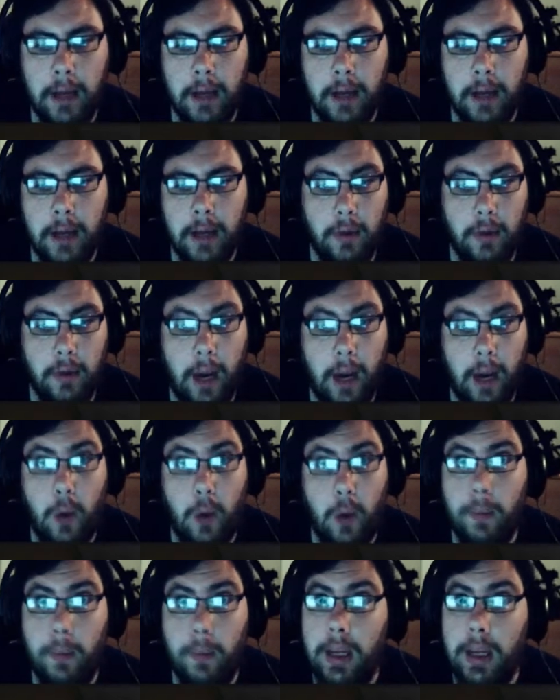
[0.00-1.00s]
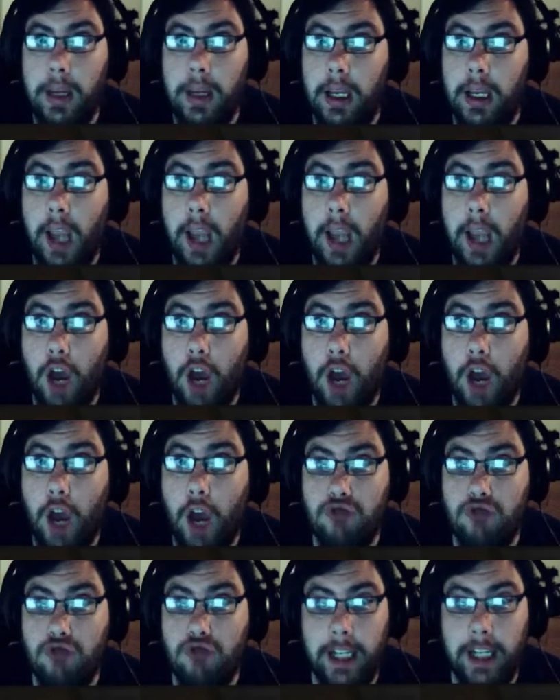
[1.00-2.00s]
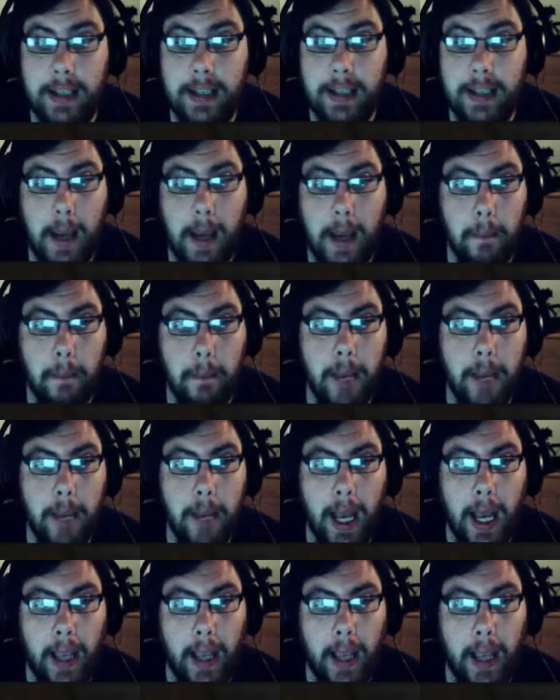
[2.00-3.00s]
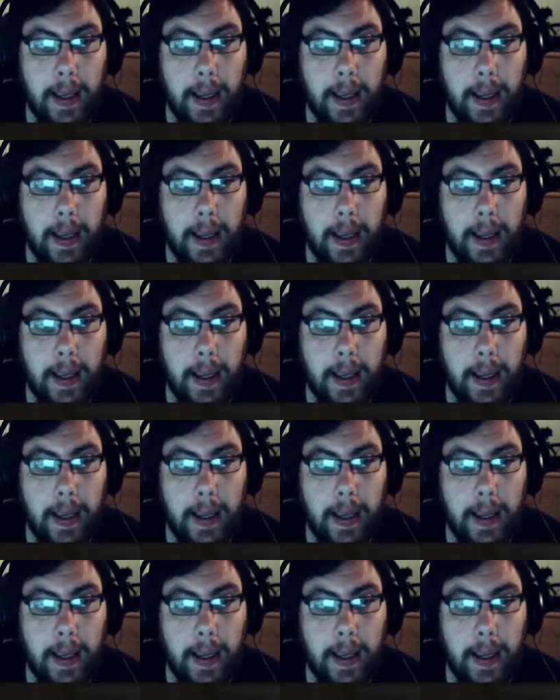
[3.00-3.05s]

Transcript: So I will be right back.